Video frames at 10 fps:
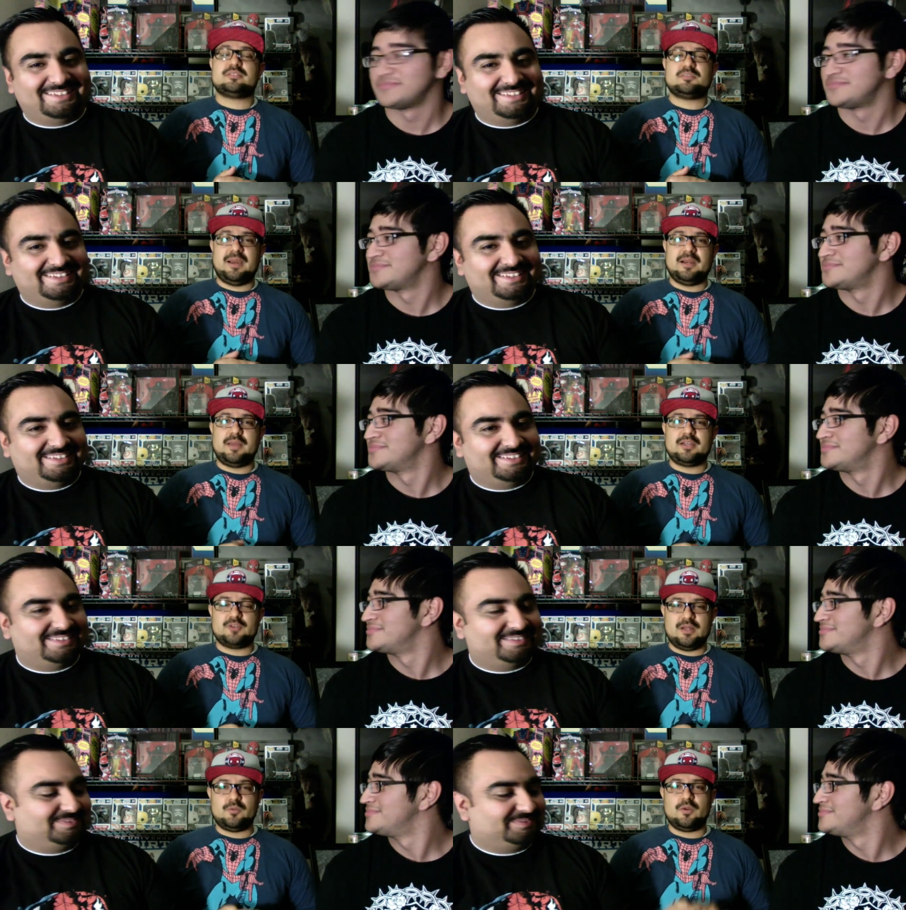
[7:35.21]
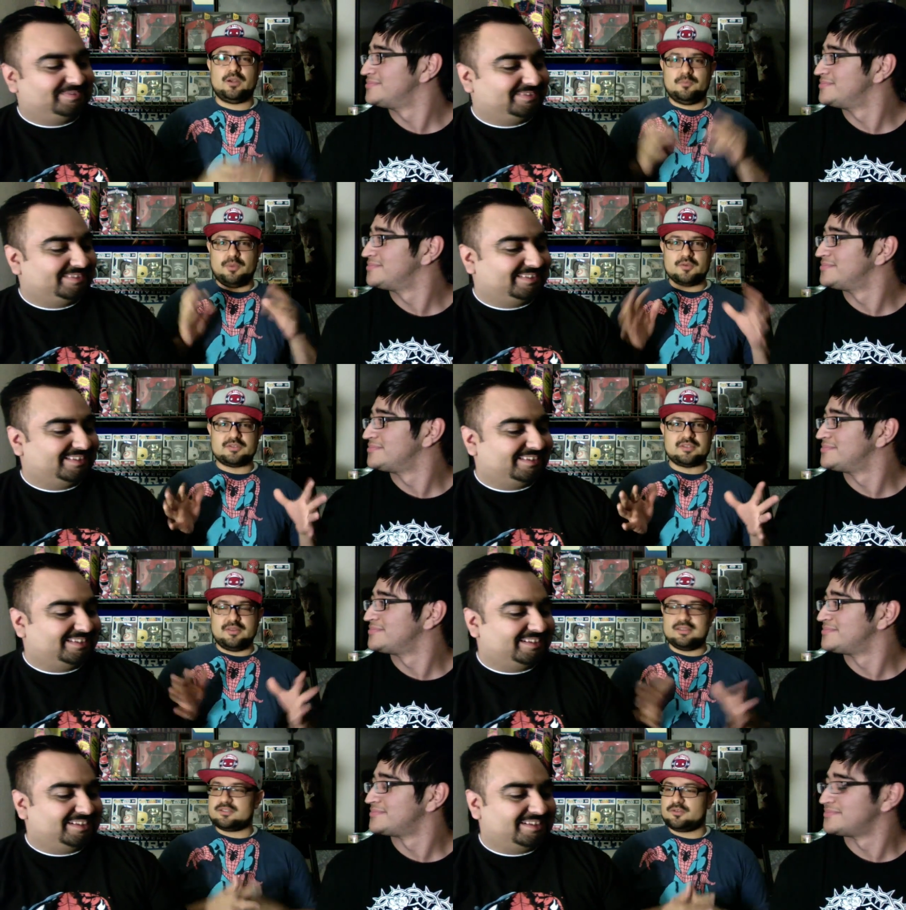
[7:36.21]
Speaker 1: Spider-Man trailer. We're gonna post
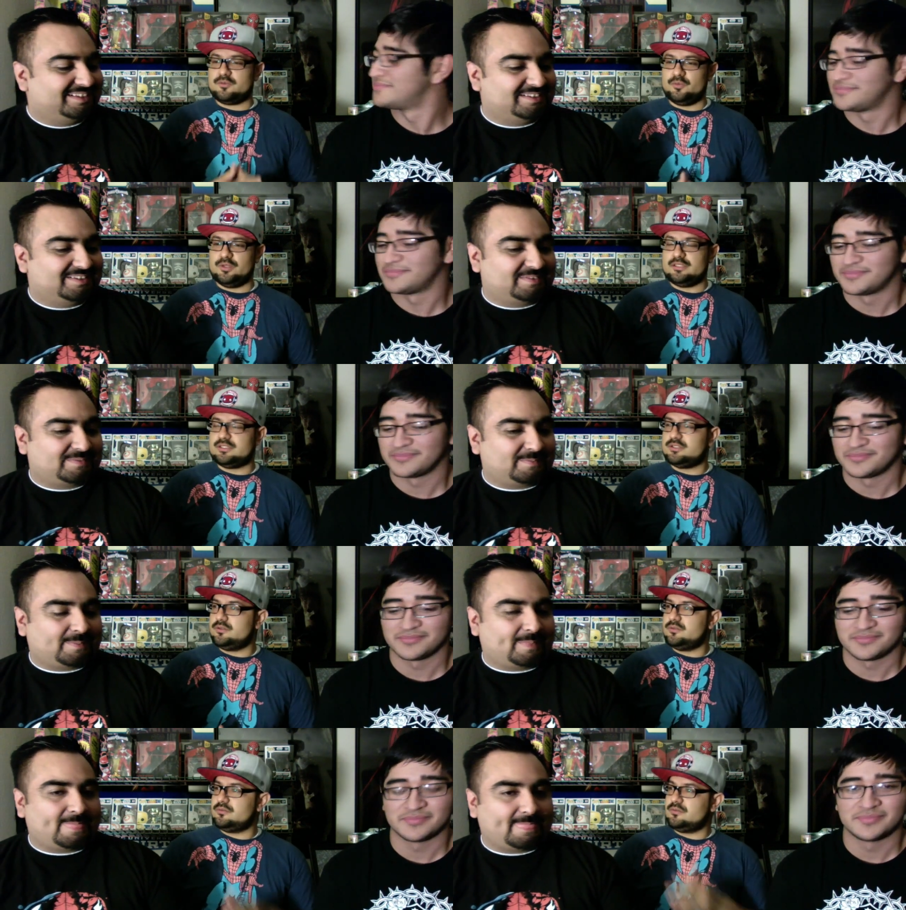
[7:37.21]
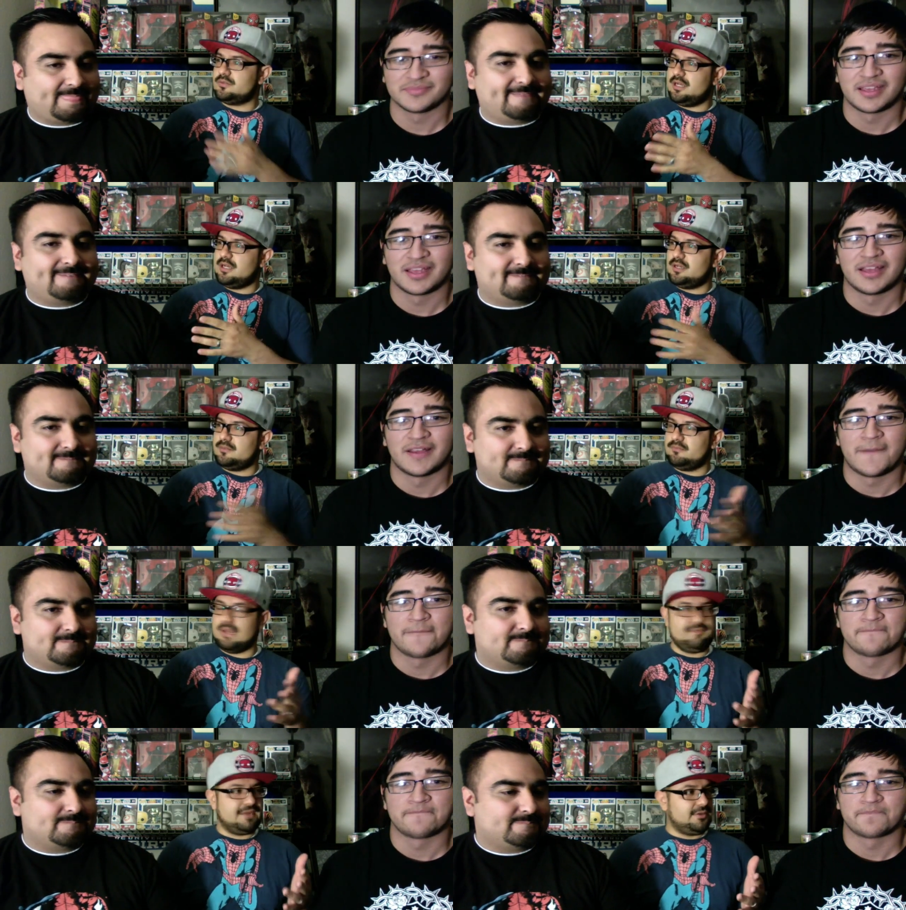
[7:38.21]
this really soon. Um,
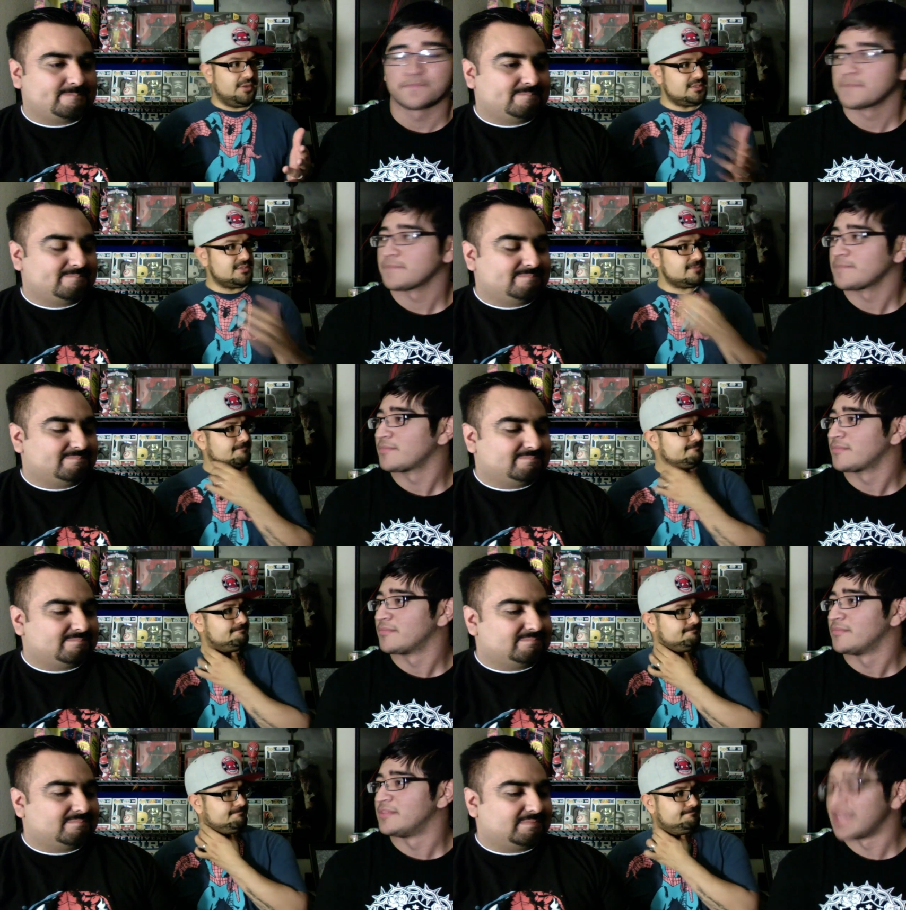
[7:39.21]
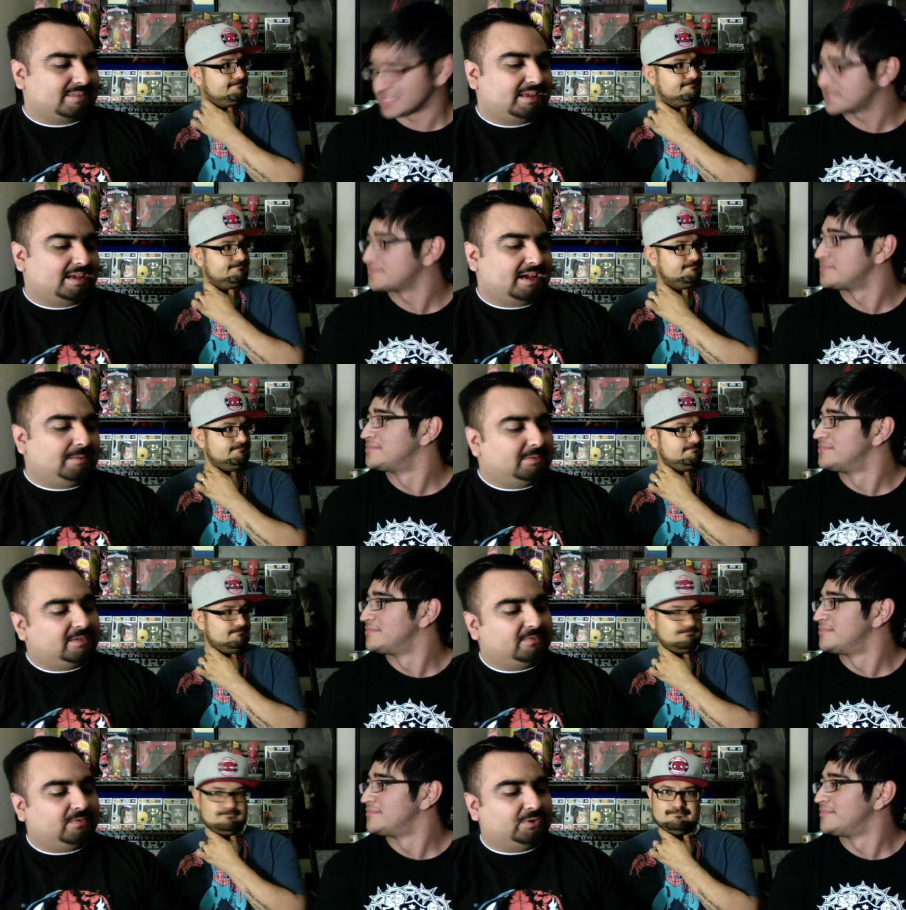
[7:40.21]
any final thoughts? Yes.
Speaker 2: I'm
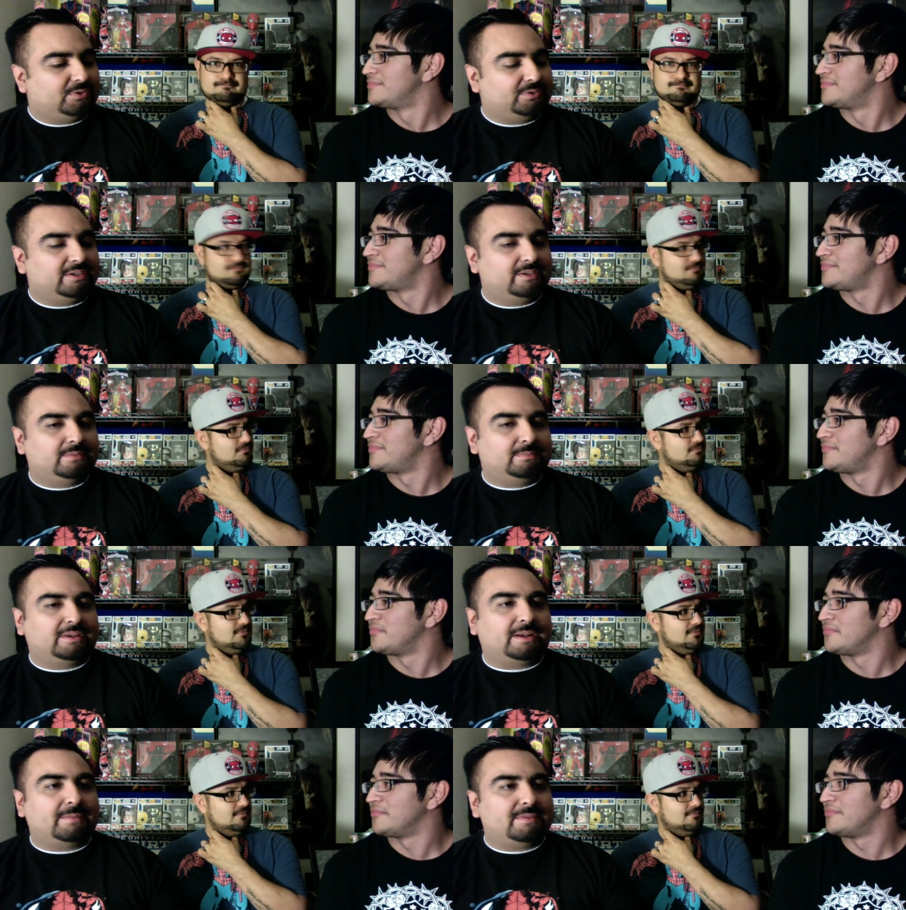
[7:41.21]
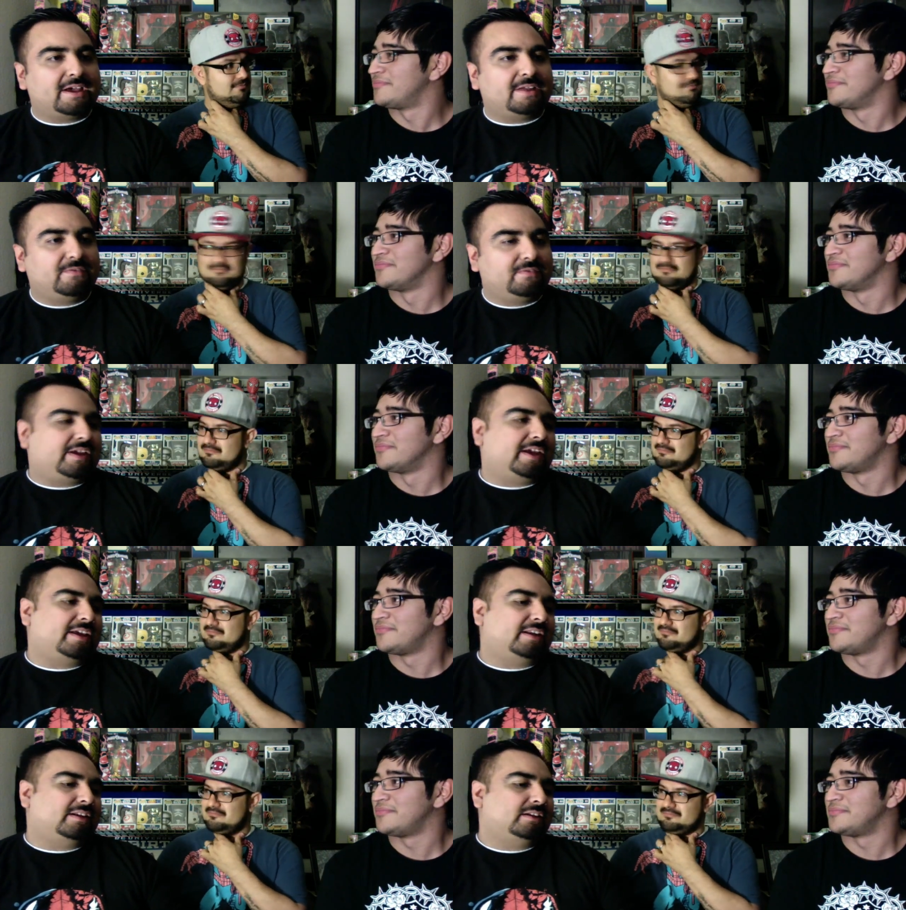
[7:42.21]
looking forward to it, but I'm not a
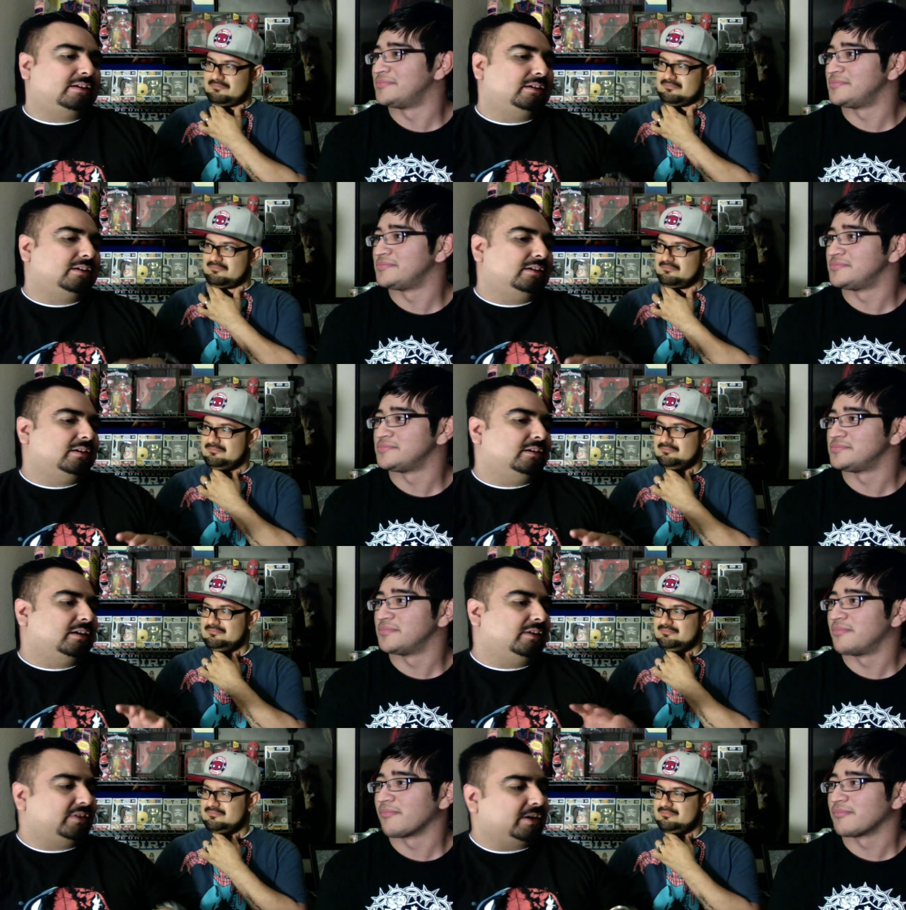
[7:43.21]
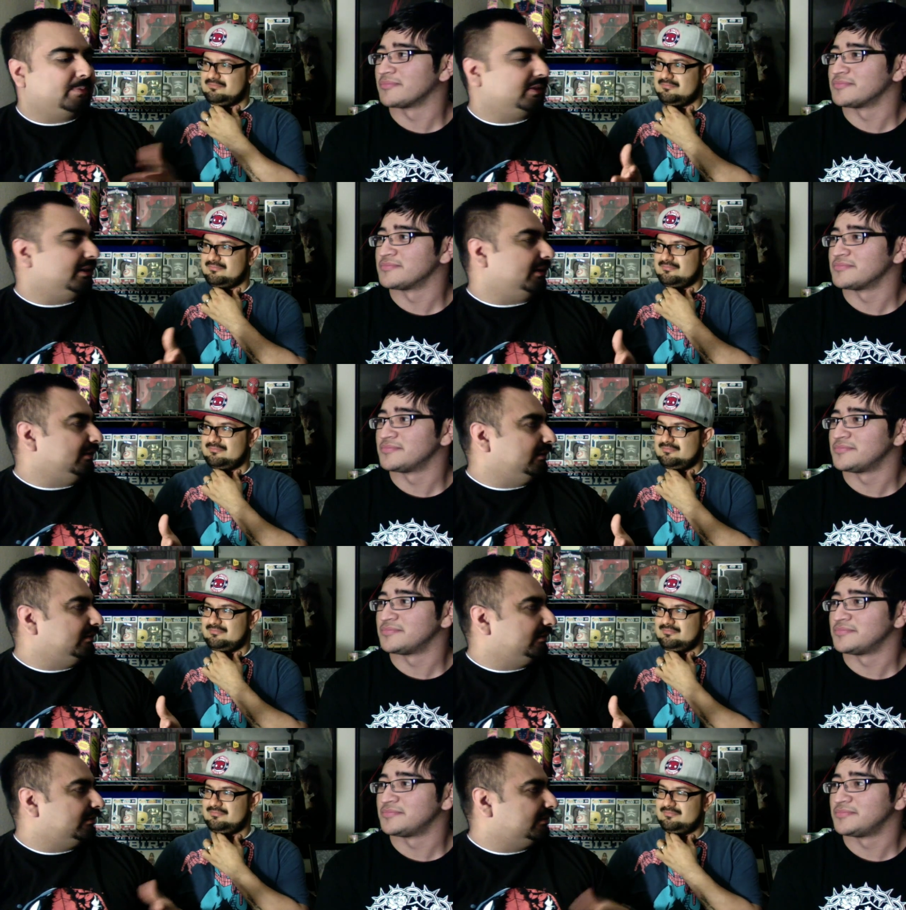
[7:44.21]
fan of a couple
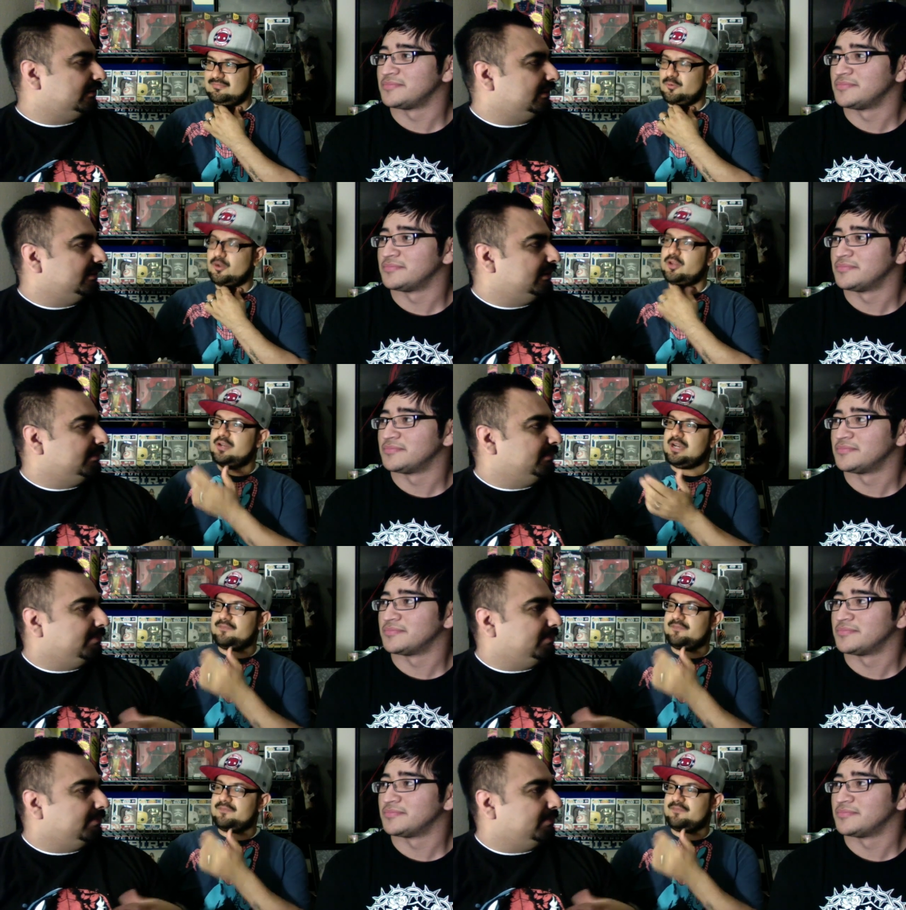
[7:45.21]
things. What are you not